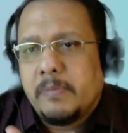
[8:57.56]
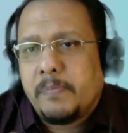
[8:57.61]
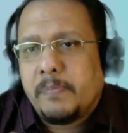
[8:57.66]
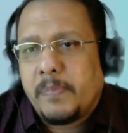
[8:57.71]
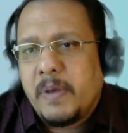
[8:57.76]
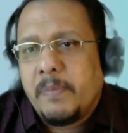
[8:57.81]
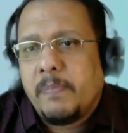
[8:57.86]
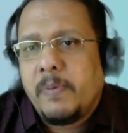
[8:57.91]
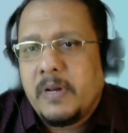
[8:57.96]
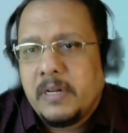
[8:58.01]

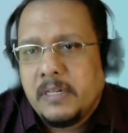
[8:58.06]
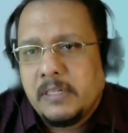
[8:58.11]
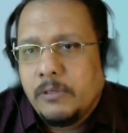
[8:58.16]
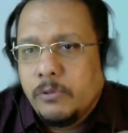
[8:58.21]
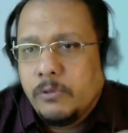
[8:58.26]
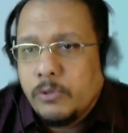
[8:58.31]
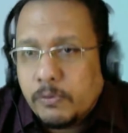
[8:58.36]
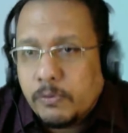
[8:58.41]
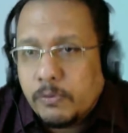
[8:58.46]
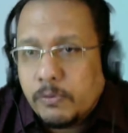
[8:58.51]
paper is
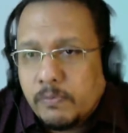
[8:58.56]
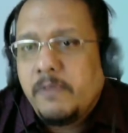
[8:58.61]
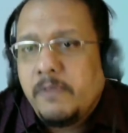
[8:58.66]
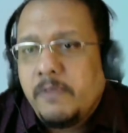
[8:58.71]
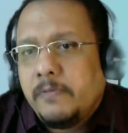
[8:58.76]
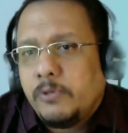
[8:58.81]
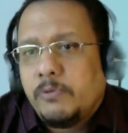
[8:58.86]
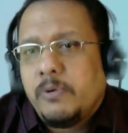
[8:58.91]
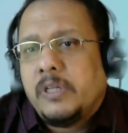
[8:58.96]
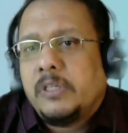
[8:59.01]
useful
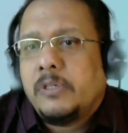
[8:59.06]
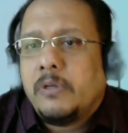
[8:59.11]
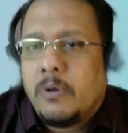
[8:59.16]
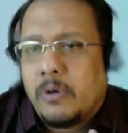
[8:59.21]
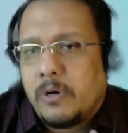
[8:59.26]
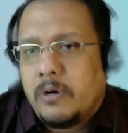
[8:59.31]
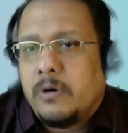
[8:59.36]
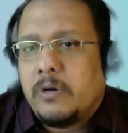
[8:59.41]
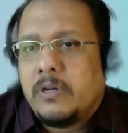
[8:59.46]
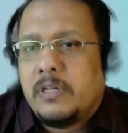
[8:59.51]
to us or
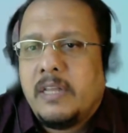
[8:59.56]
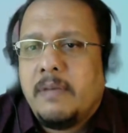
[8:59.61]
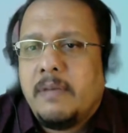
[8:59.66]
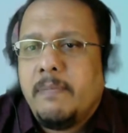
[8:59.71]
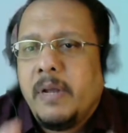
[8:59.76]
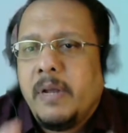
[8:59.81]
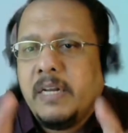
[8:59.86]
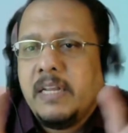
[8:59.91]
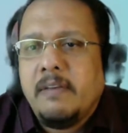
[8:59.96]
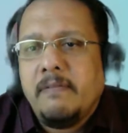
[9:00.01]
not? They
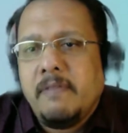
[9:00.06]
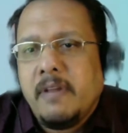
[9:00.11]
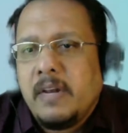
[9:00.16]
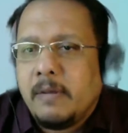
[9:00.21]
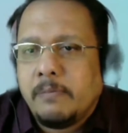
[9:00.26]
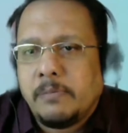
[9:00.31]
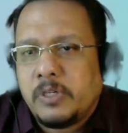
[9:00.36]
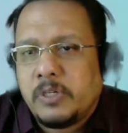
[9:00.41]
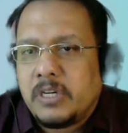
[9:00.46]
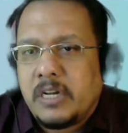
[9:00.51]
might give an
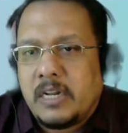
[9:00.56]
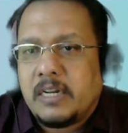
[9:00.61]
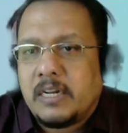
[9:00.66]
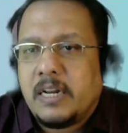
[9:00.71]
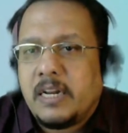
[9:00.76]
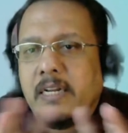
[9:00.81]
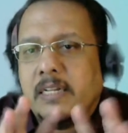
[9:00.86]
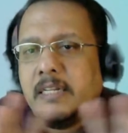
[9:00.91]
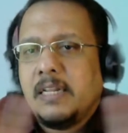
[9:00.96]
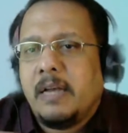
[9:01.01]
abstract,
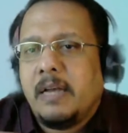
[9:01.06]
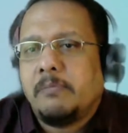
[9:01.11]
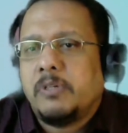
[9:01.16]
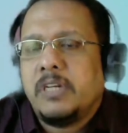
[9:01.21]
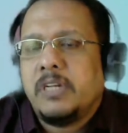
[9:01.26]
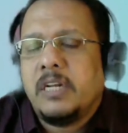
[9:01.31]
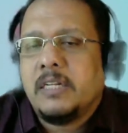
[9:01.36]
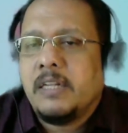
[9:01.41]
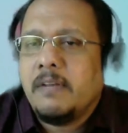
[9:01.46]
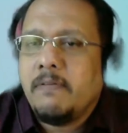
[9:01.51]
and in the
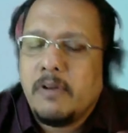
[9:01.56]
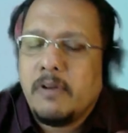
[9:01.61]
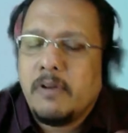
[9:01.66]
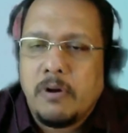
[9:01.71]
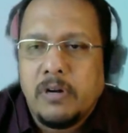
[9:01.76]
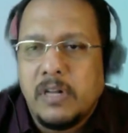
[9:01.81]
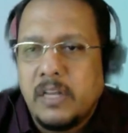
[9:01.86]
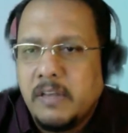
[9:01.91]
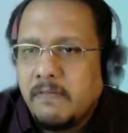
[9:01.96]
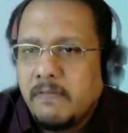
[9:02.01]
abstract they will
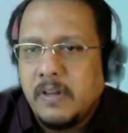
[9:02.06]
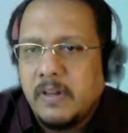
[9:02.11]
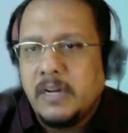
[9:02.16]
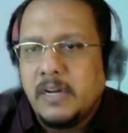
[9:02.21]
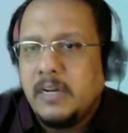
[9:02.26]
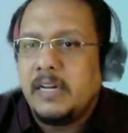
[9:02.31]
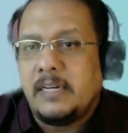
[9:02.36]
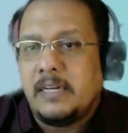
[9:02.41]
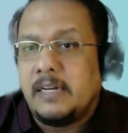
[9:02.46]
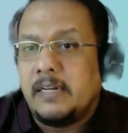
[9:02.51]
not give any
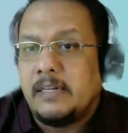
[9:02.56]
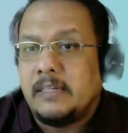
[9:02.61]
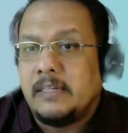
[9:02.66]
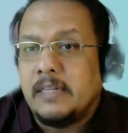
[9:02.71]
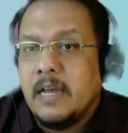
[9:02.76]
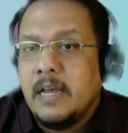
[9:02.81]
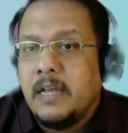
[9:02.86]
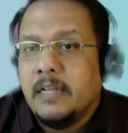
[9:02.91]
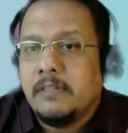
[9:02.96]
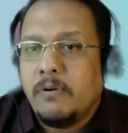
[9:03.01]
details.
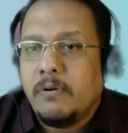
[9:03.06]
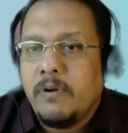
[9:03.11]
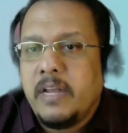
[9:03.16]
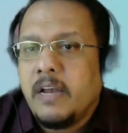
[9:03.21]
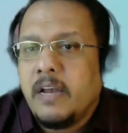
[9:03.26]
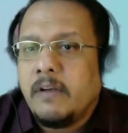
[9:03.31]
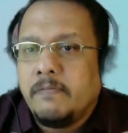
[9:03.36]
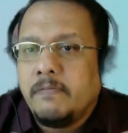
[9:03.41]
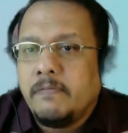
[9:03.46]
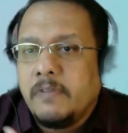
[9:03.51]
So only
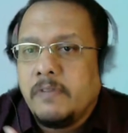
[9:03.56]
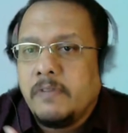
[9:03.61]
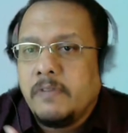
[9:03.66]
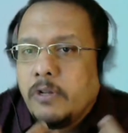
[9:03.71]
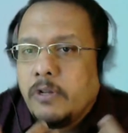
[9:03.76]
after you